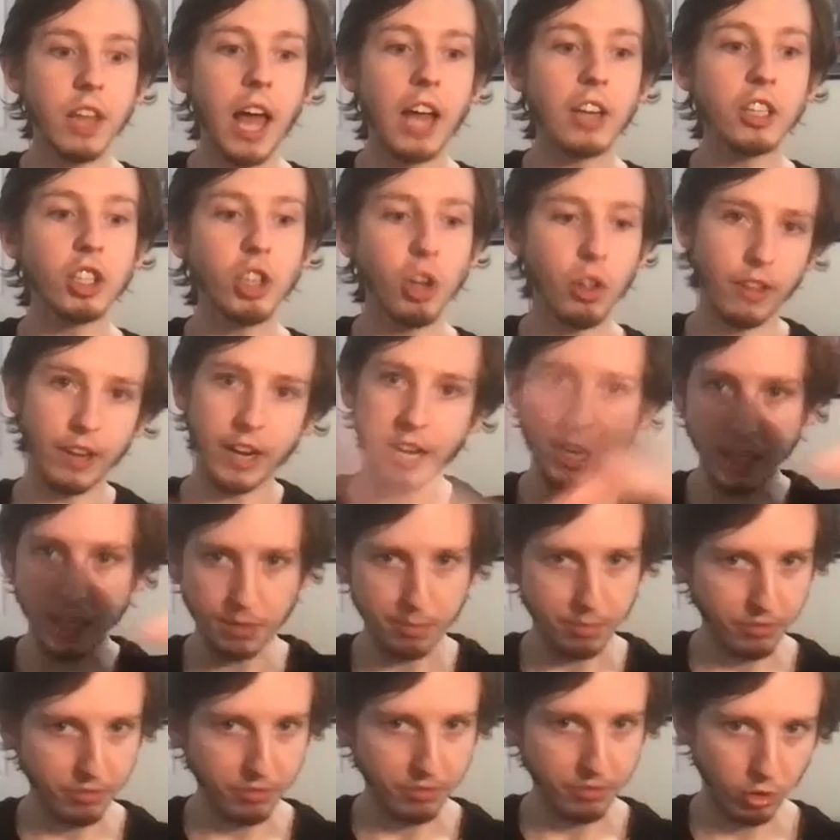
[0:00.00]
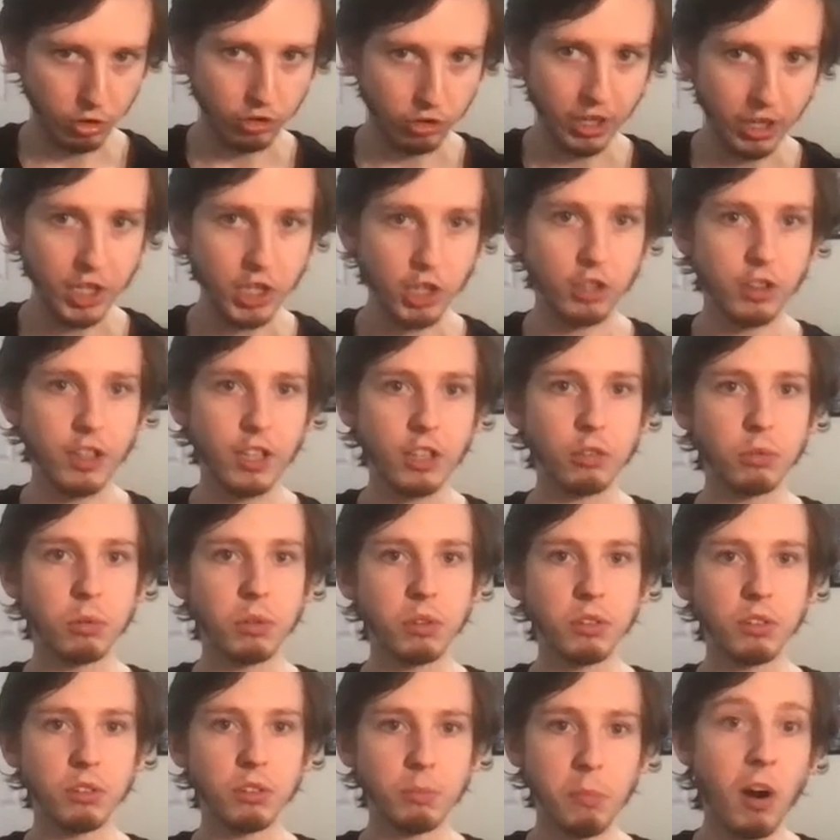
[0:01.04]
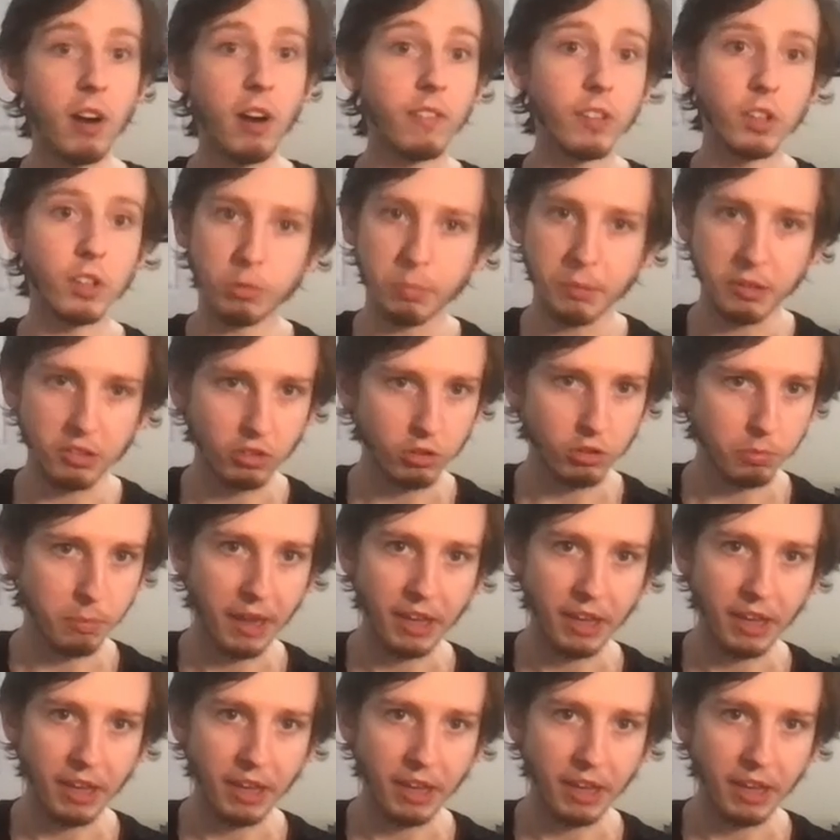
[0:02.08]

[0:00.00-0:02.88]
last show that I did before Stranger Things was Marvelous Mrs.